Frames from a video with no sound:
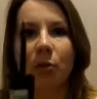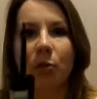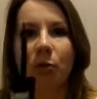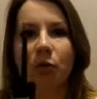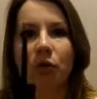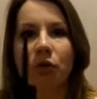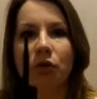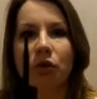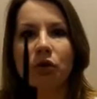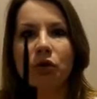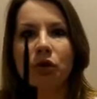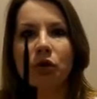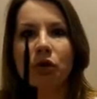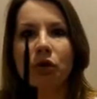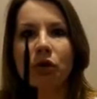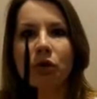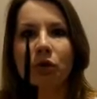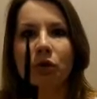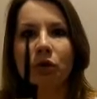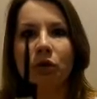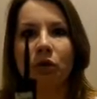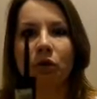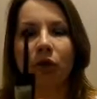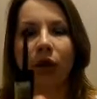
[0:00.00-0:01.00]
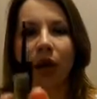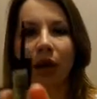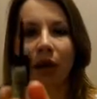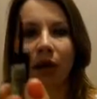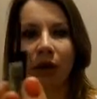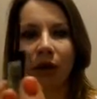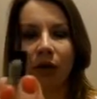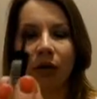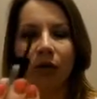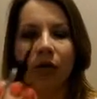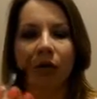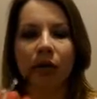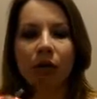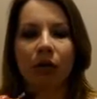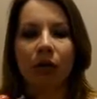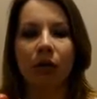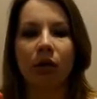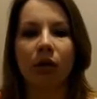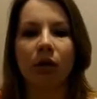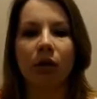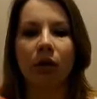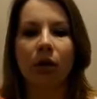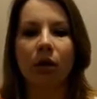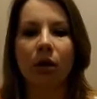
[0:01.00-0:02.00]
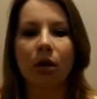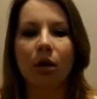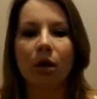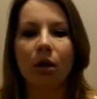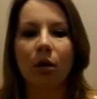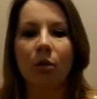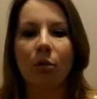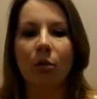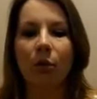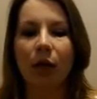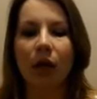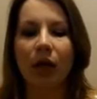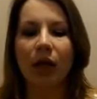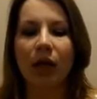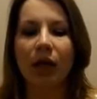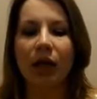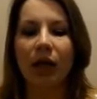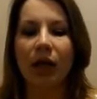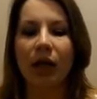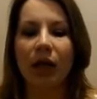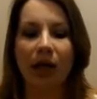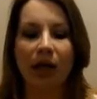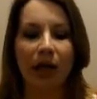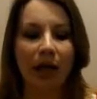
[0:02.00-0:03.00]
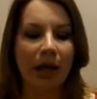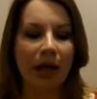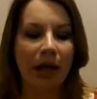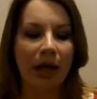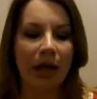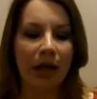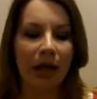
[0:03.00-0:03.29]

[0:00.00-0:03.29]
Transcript: brush there. But I